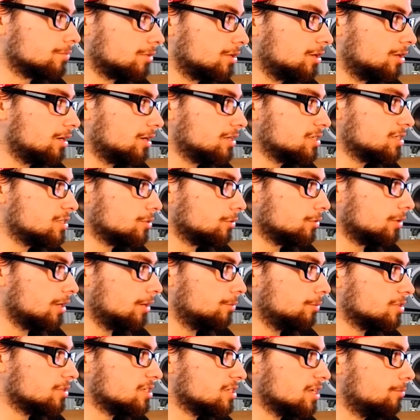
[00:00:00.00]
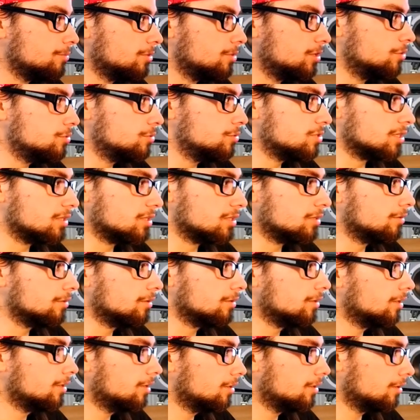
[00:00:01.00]
console gamers have been using
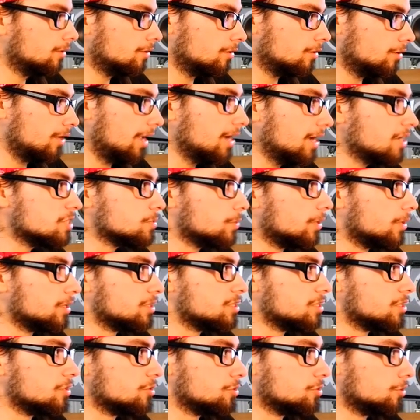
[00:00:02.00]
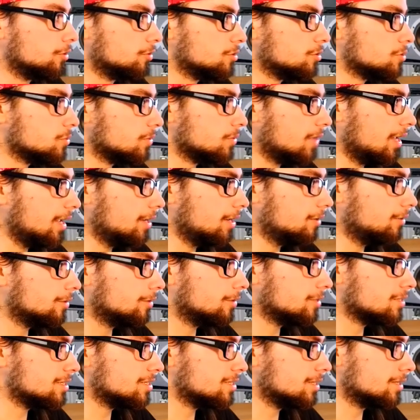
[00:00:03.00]
Xbox controllers with
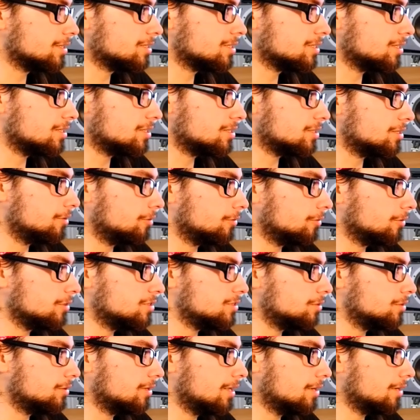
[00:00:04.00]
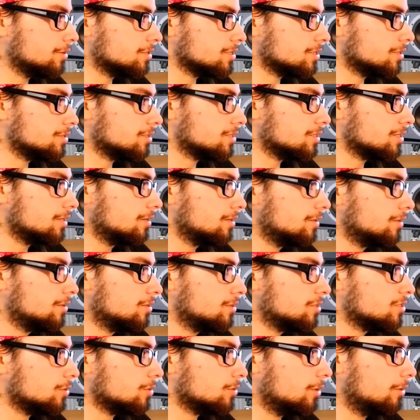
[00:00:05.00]
analog sticks since the early 2000s.
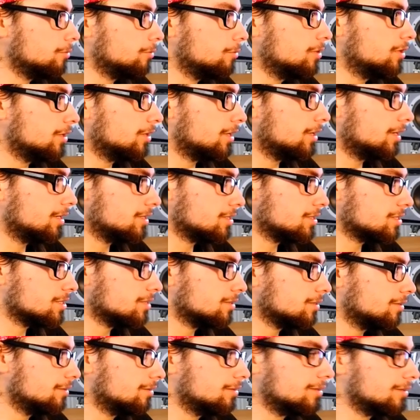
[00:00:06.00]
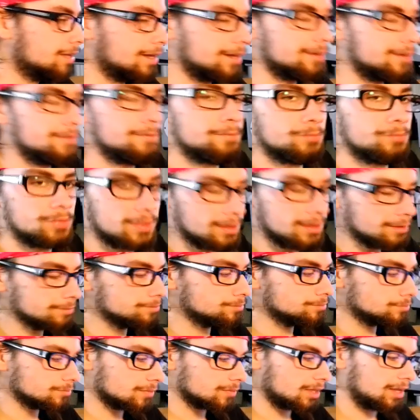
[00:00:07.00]
So I realize that
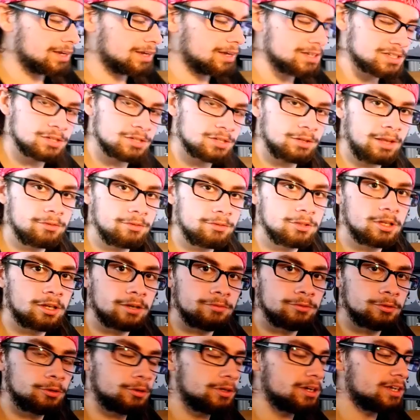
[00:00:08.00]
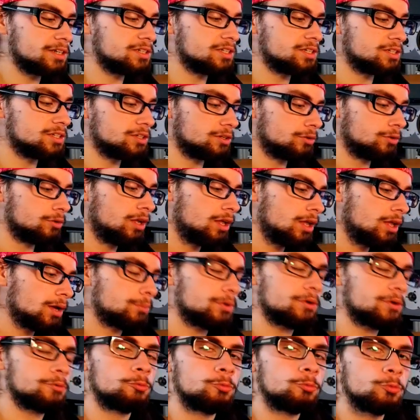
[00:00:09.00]
I still have a lot of learning to do,
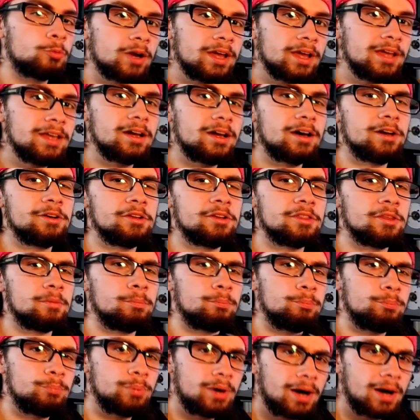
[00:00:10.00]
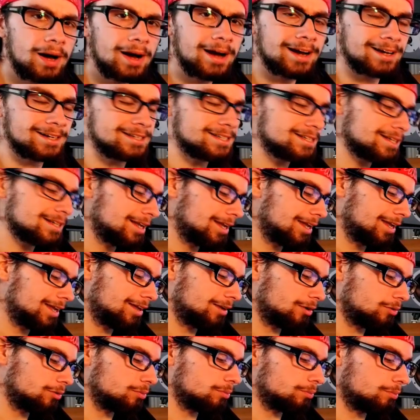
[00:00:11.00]
but right out of the box,
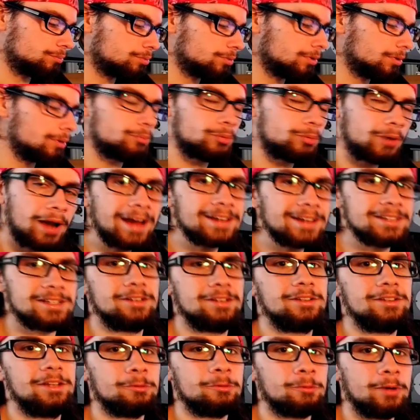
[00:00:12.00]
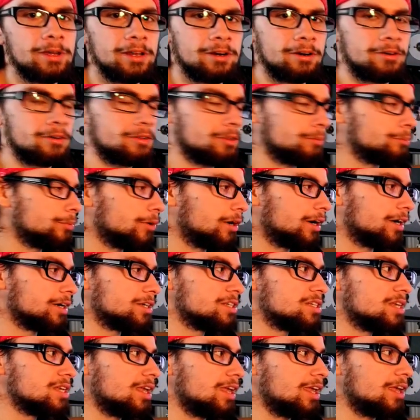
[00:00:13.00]
practically right out of the
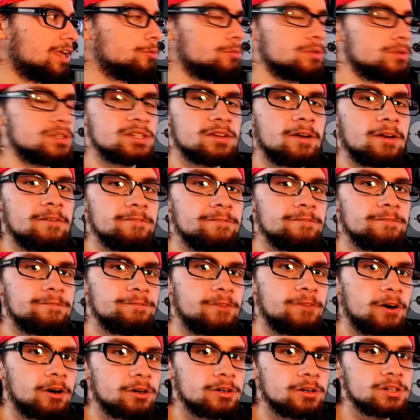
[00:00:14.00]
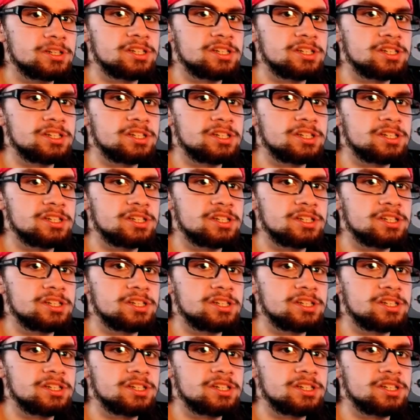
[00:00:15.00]
box, it was far